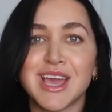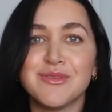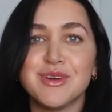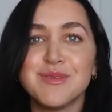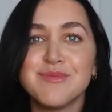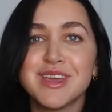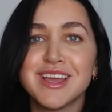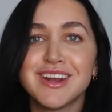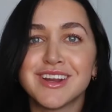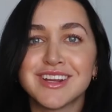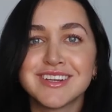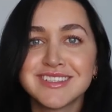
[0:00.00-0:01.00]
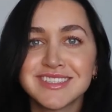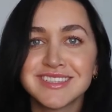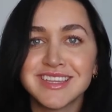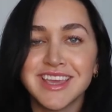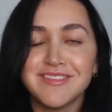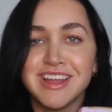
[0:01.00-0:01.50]
I wouldn't be a nurse
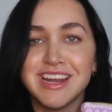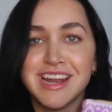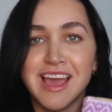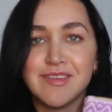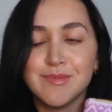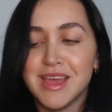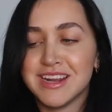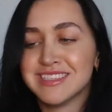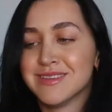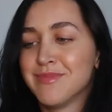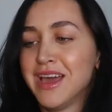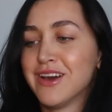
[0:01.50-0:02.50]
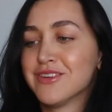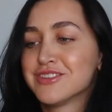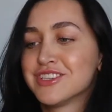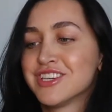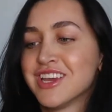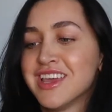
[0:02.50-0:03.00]
if I didn't have a medicine
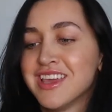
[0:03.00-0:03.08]
pouch.